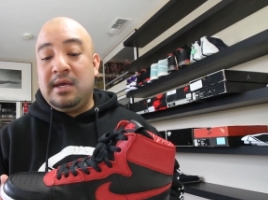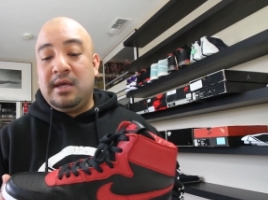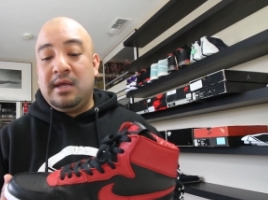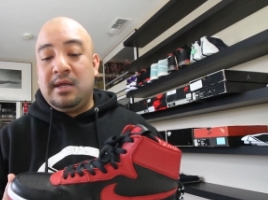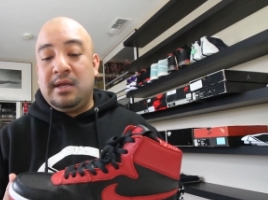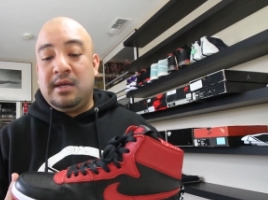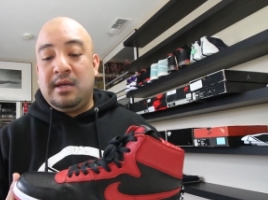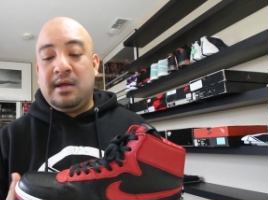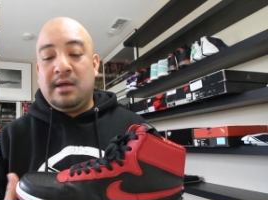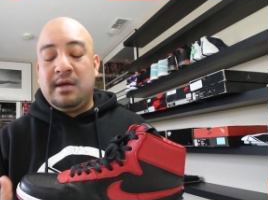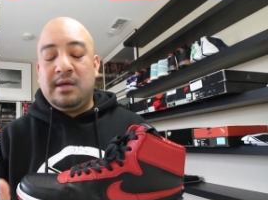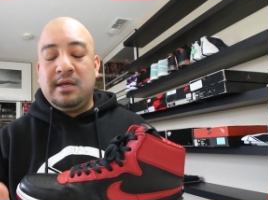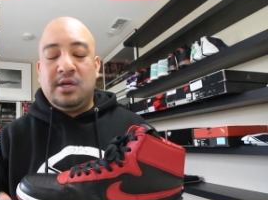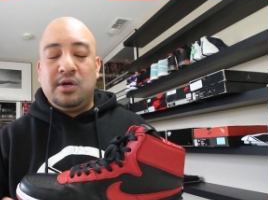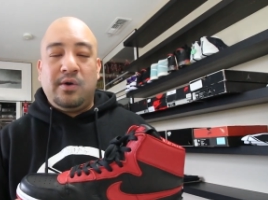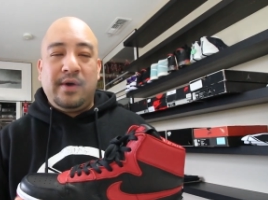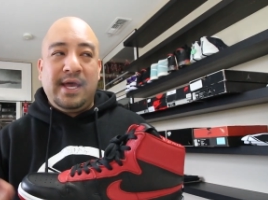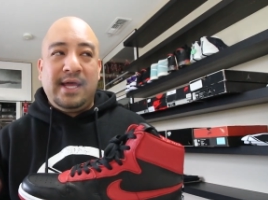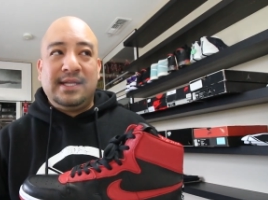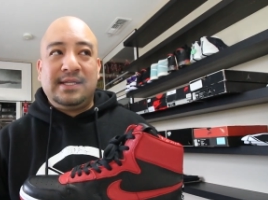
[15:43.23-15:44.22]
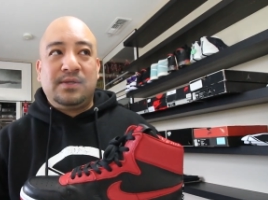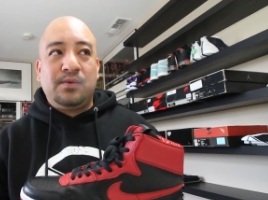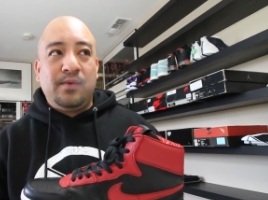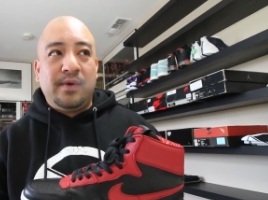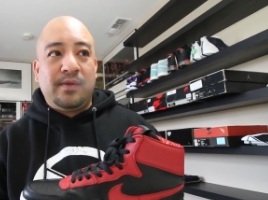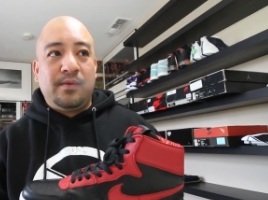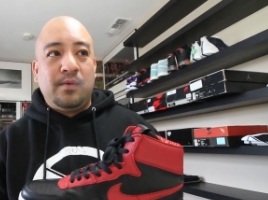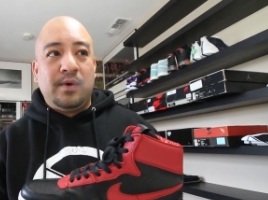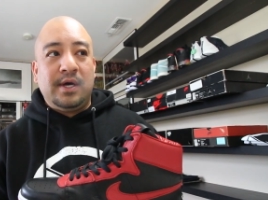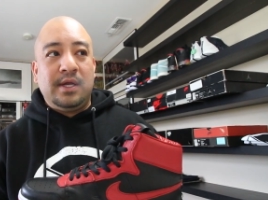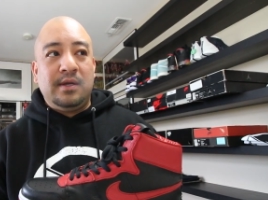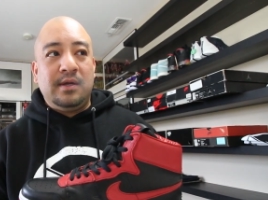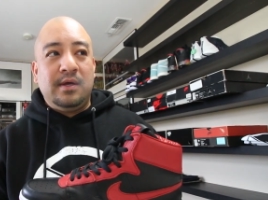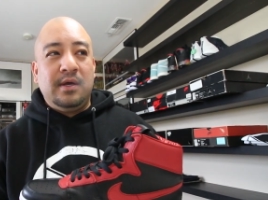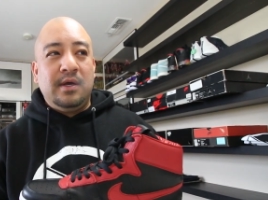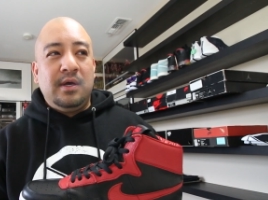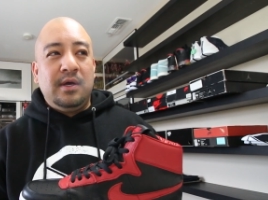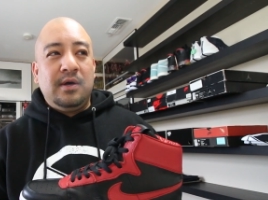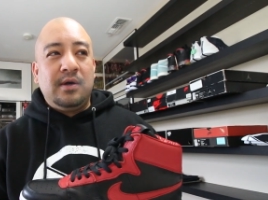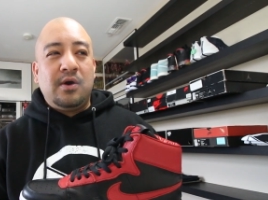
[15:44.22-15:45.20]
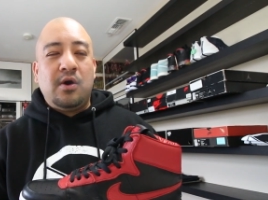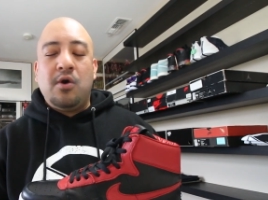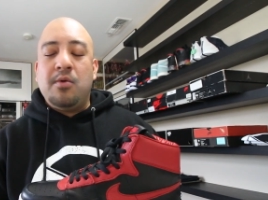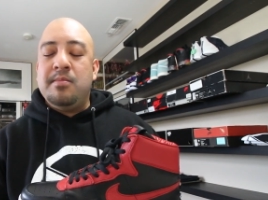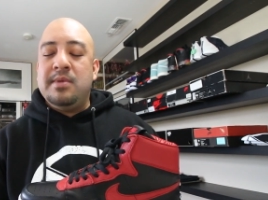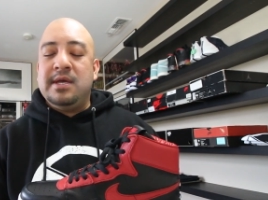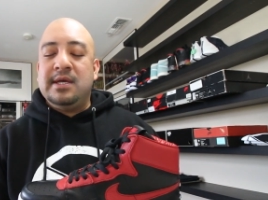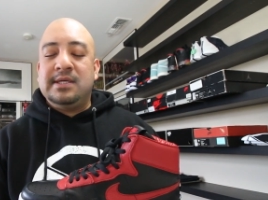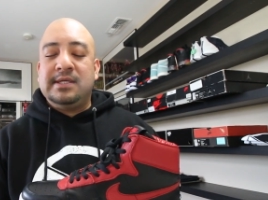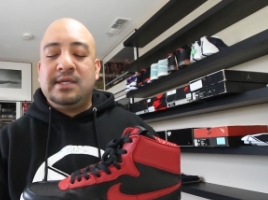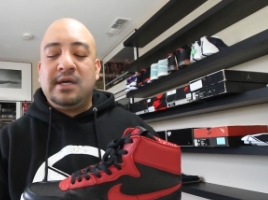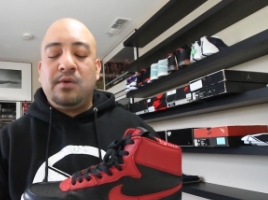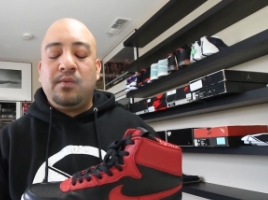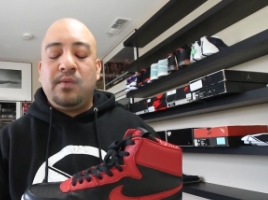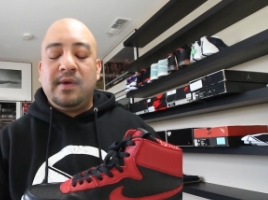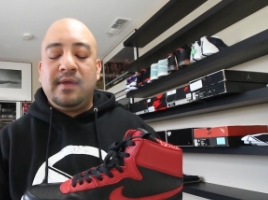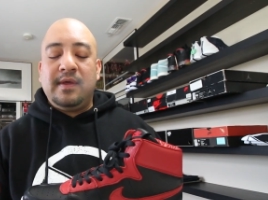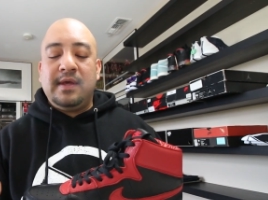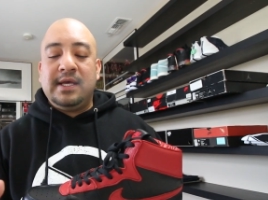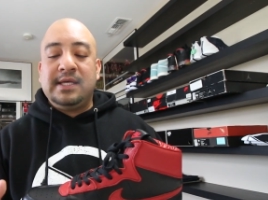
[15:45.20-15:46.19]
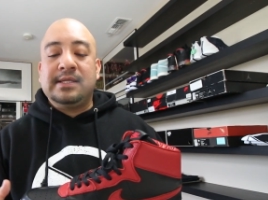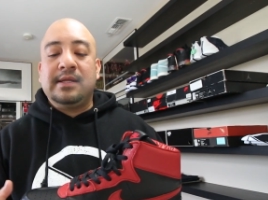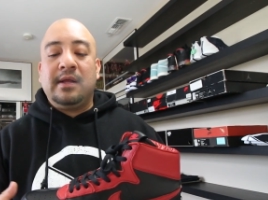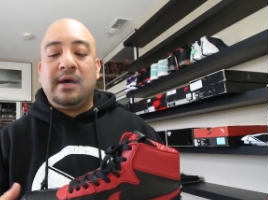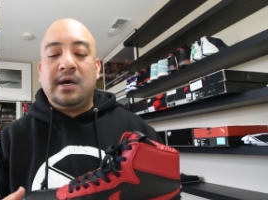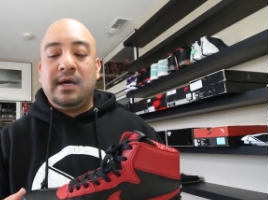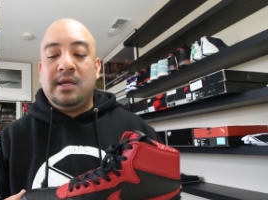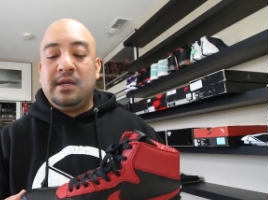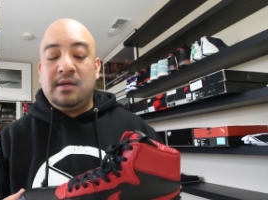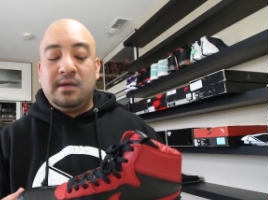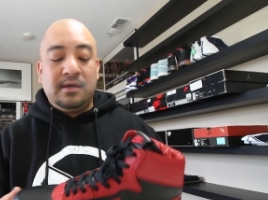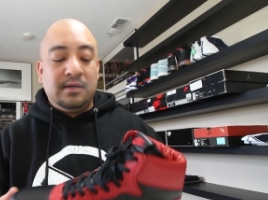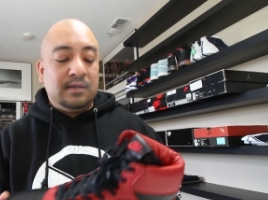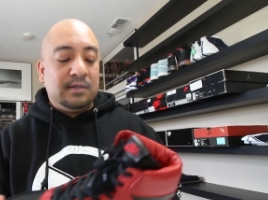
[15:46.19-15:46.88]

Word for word: It, you know, hence with what Kobe has done with his line.